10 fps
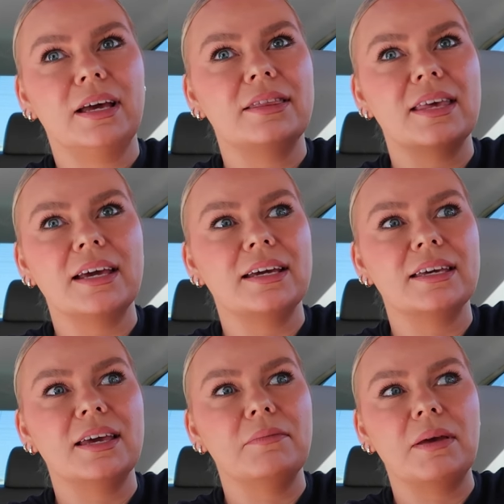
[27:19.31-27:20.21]
I think I
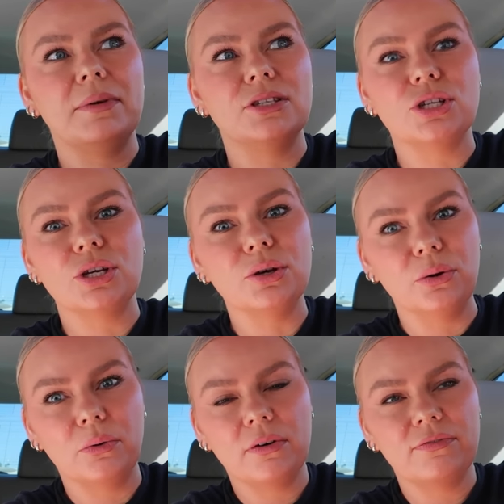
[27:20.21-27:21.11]
could get maybe
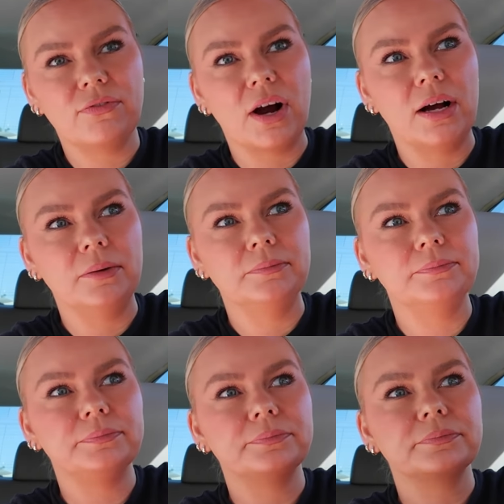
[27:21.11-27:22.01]
two
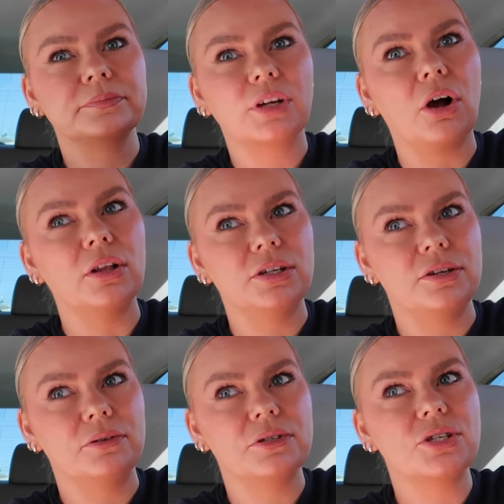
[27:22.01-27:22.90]
from Call It
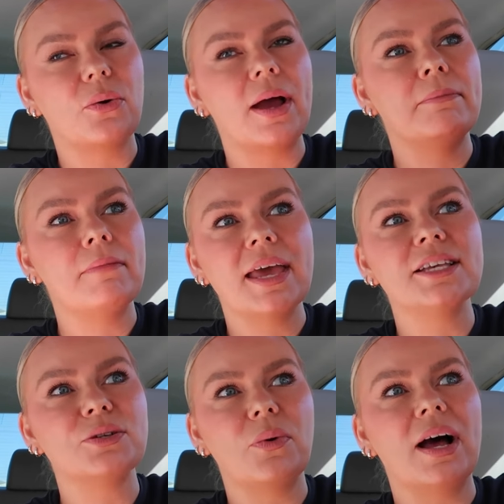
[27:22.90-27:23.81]
New. So I may
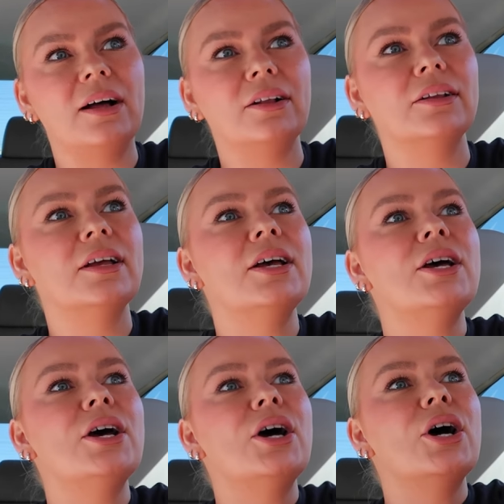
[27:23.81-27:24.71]
as well
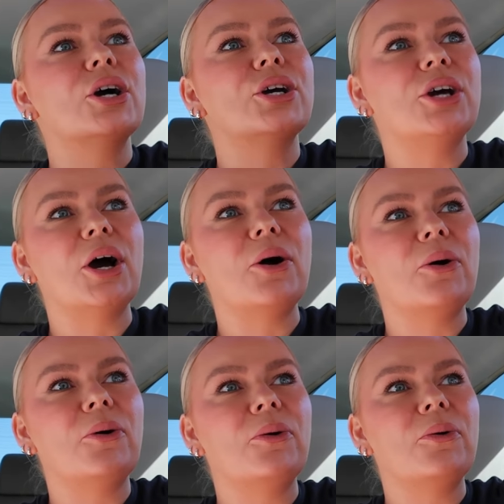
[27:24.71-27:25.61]

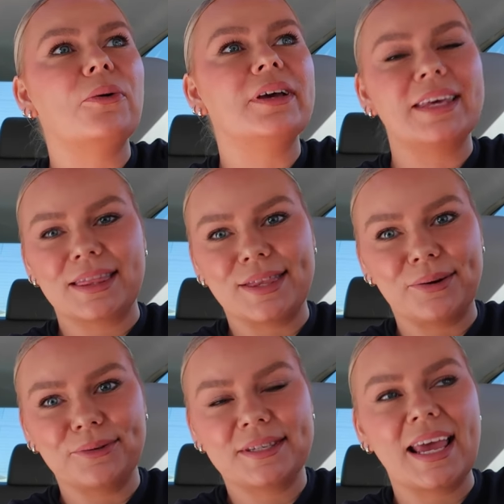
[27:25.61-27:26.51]
go get
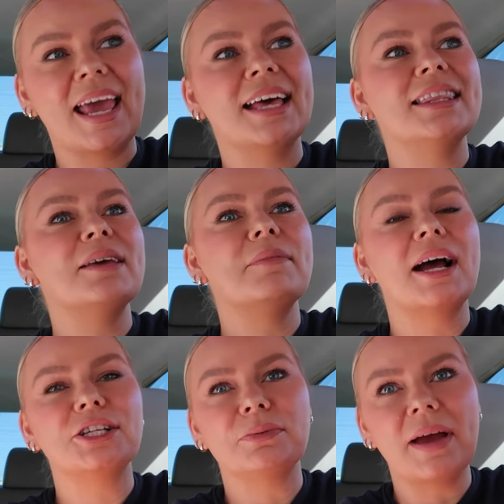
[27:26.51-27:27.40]
those. And they
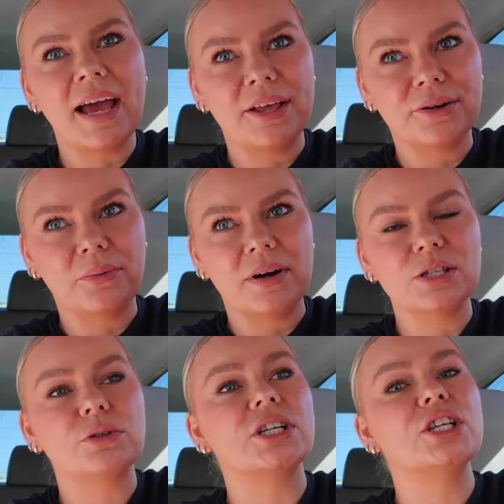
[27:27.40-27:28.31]
match my other
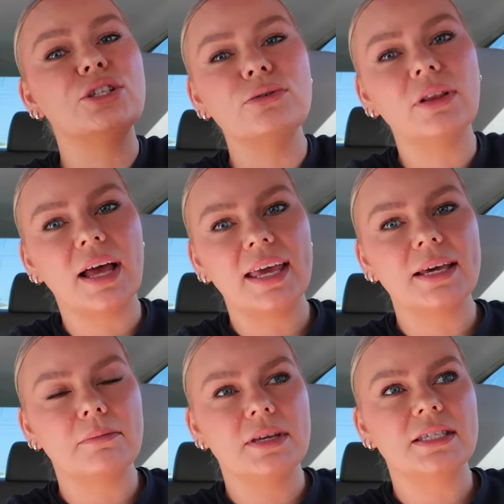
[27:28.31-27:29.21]
ones, which I do
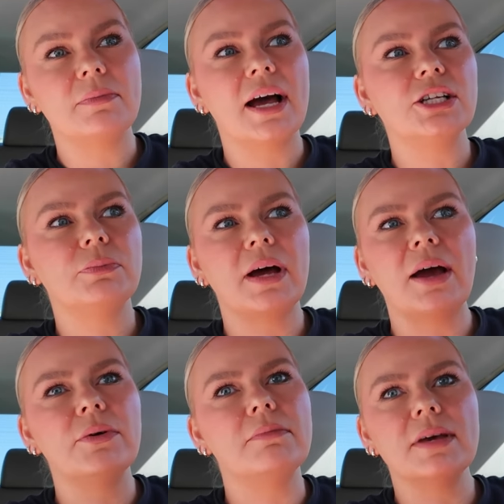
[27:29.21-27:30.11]
like mismatch, but
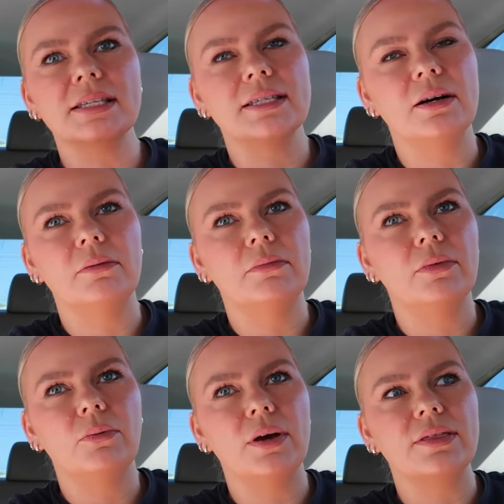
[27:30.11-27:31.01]
I would mix them
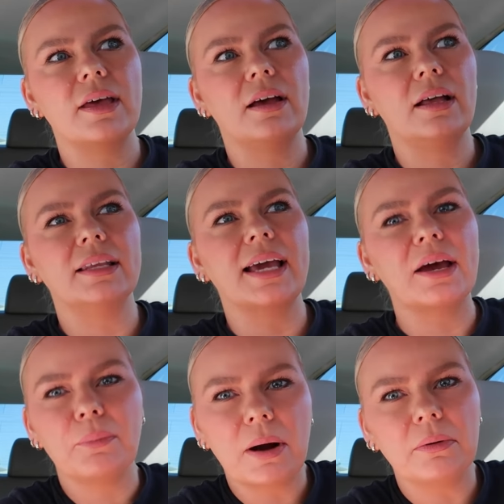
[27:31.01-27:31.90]
with, like,
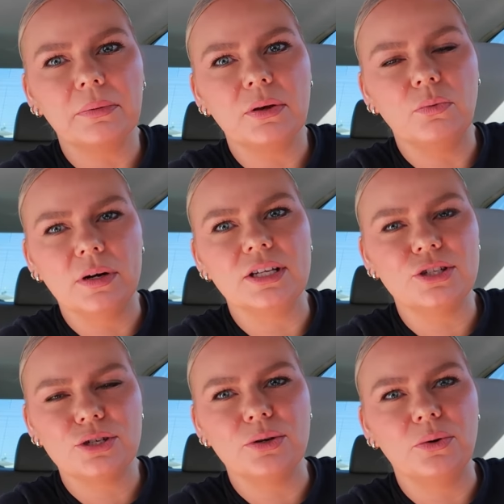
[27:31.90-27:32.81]
I probably
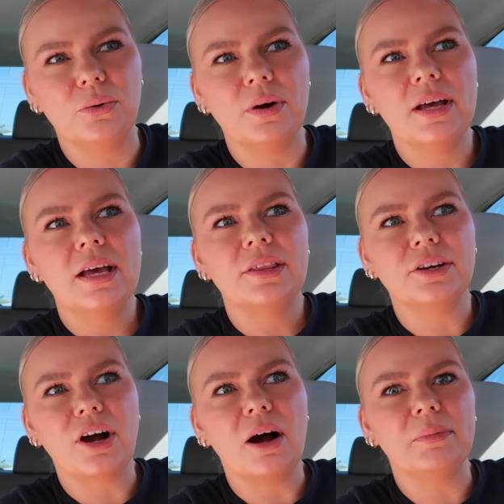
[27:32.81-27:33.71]
wouldn't do
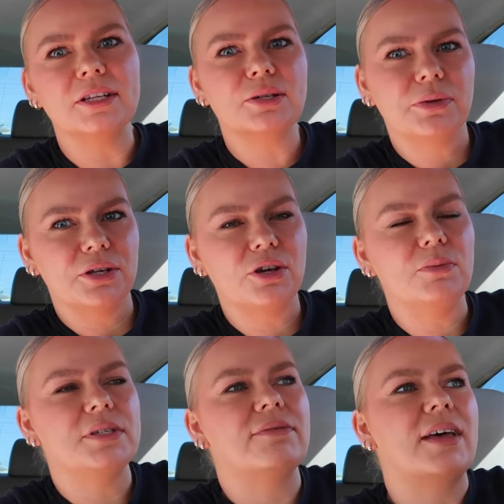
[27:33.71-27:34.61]
the goblets with the
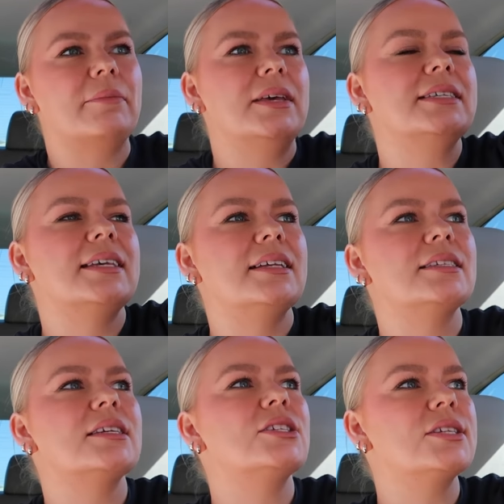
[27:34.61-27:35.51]
coupes, if that makes
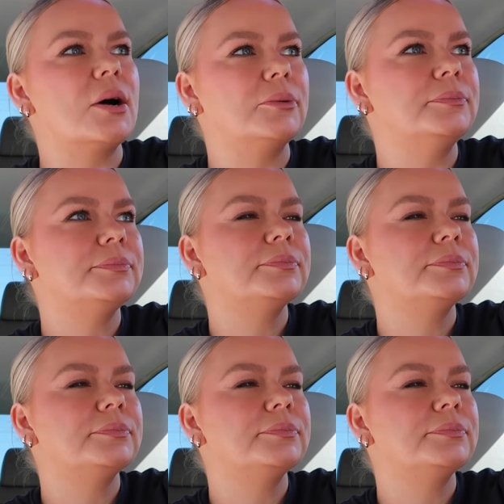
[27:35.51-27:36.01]
sense. So